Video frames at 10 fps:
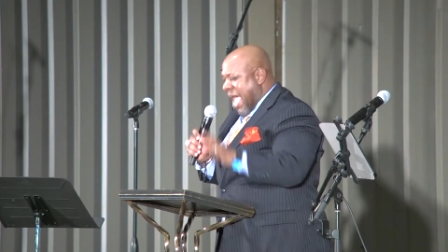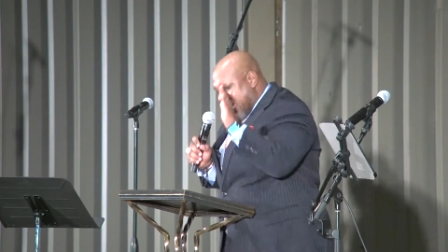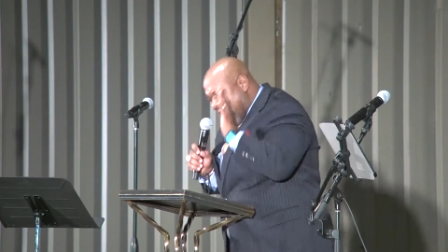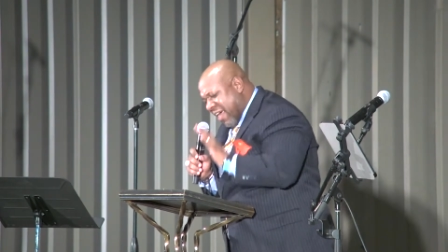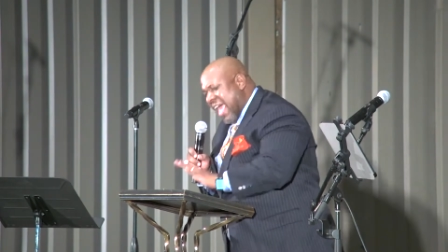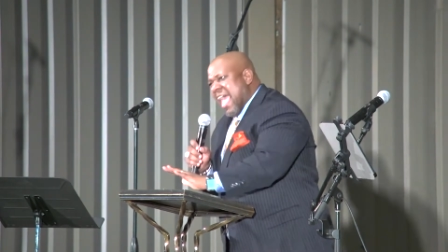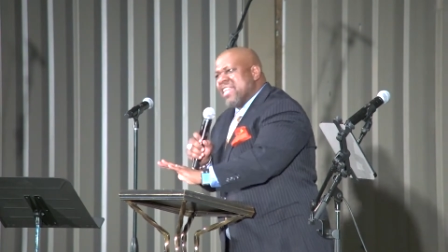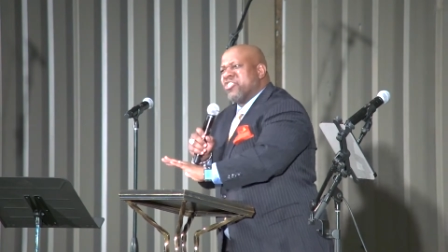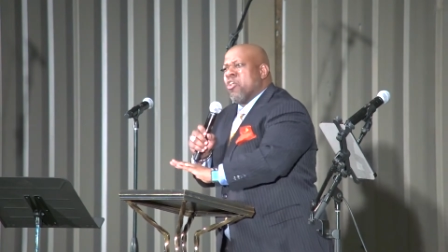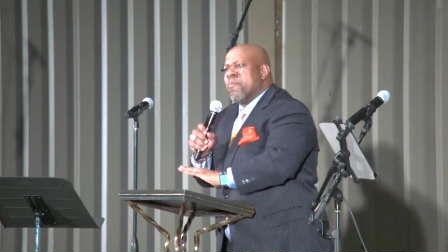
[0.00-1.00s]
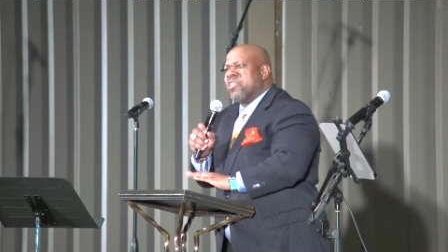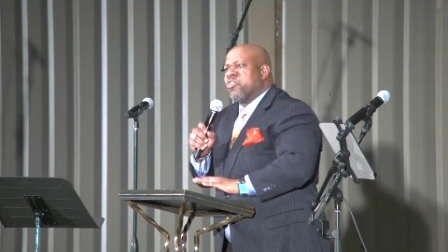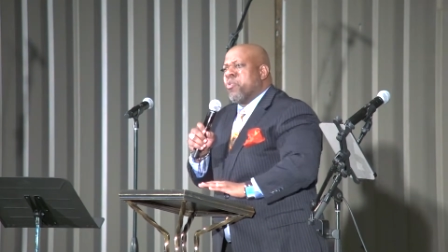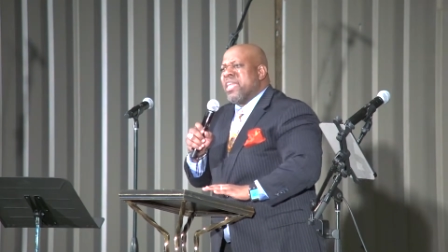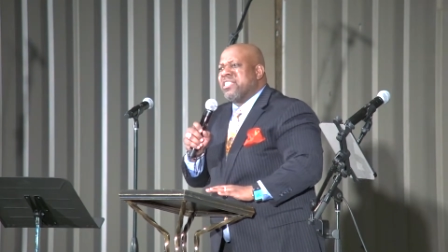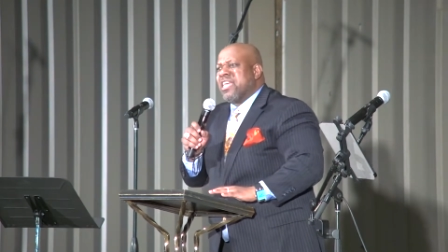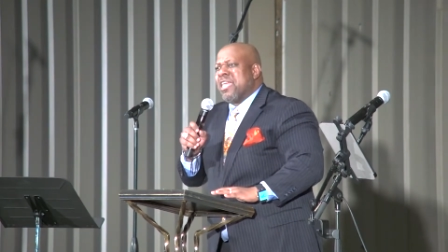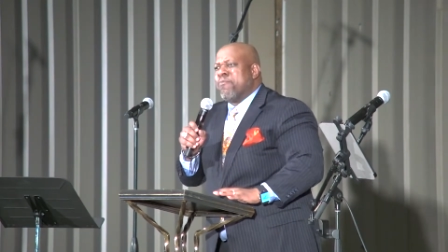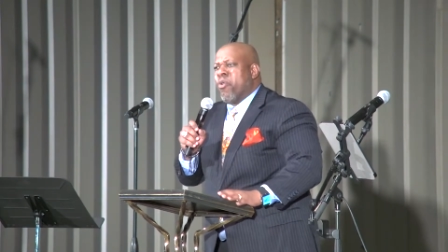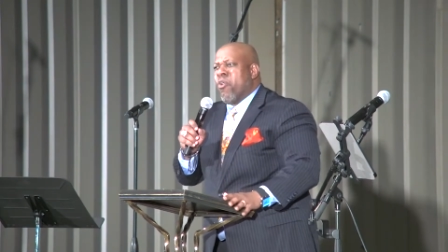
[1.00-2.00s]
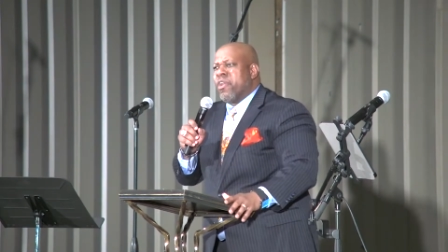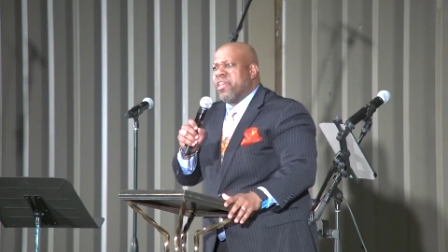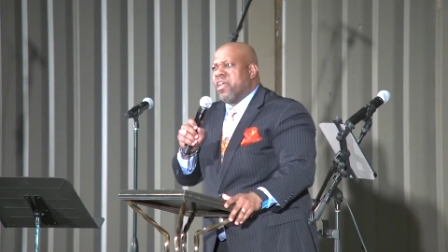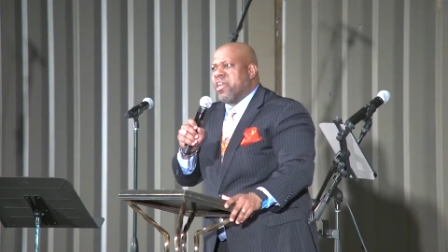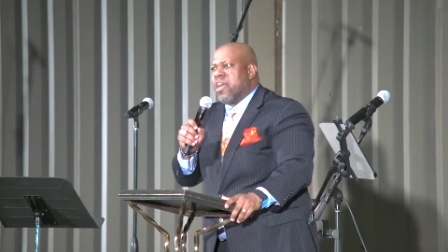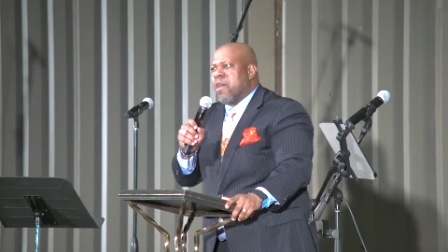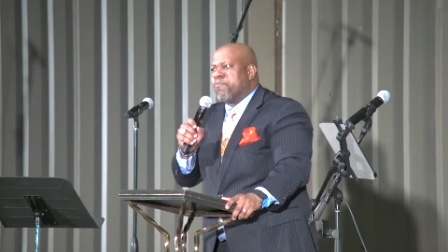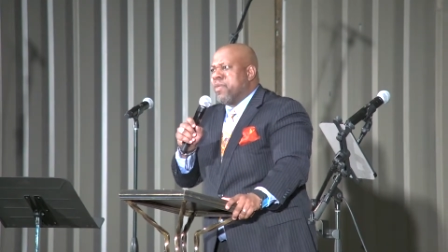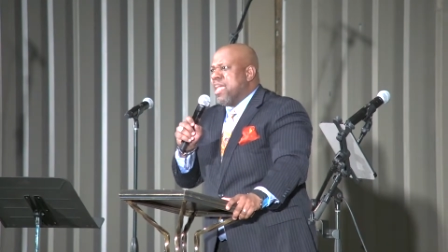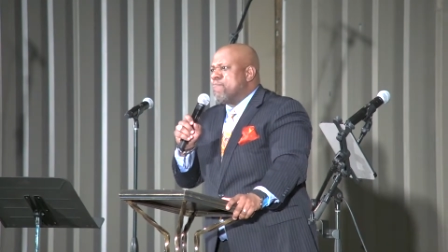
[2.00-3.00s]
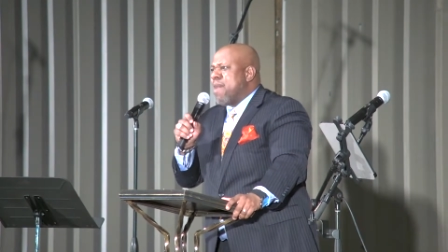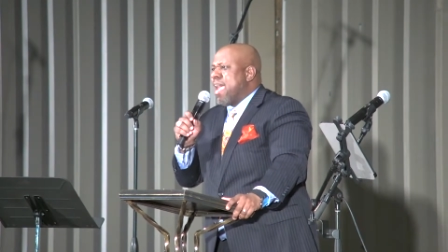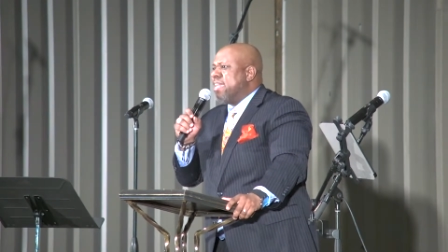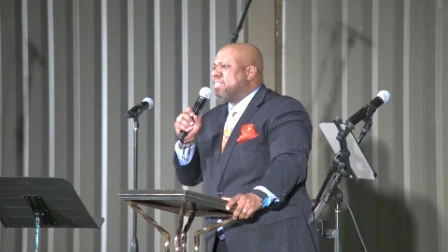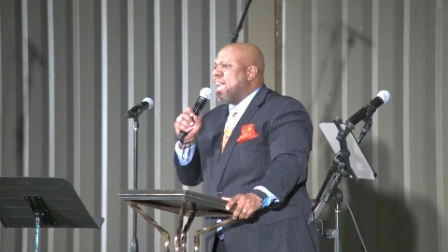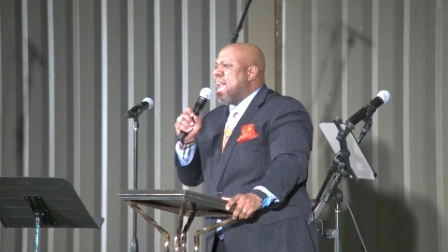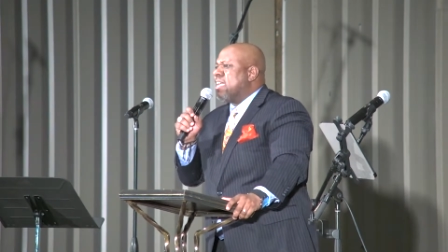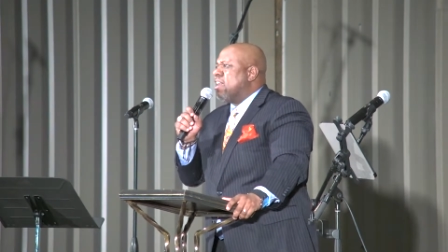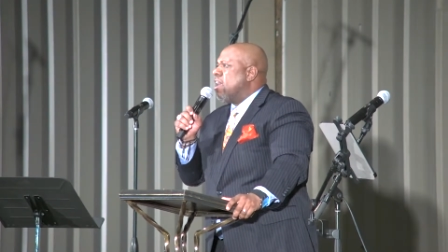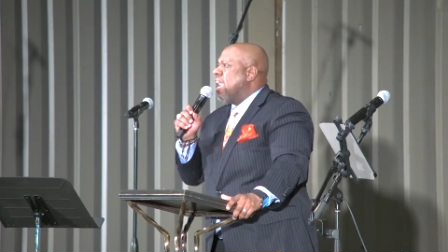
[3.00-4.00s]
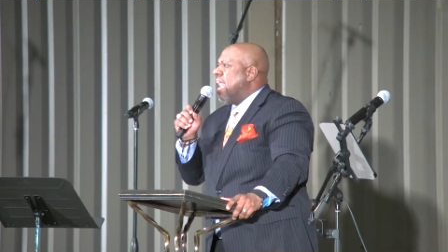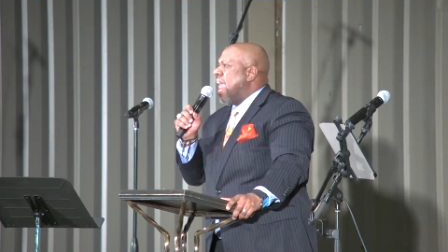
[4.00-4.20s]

I never had so much sweet tea poured in a cup in my entire